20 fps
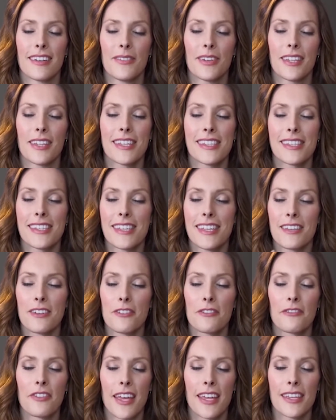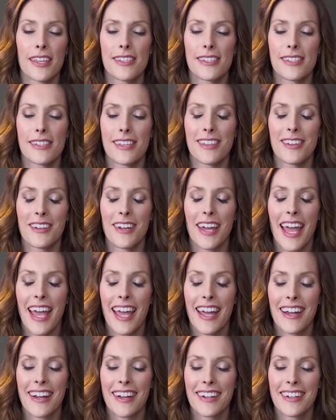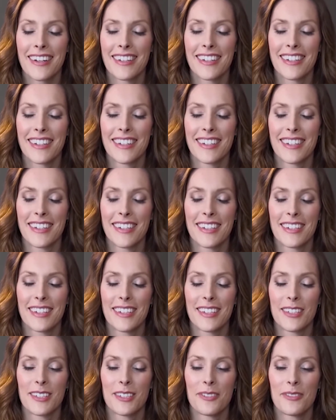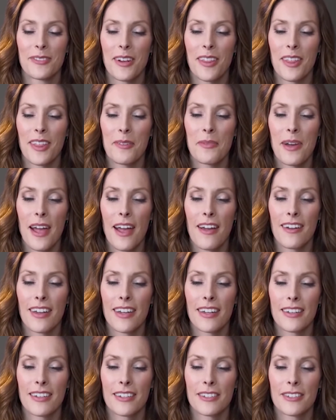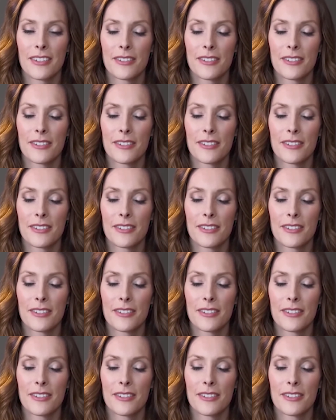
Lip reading: Really see their face, see their hair. What are they wearing?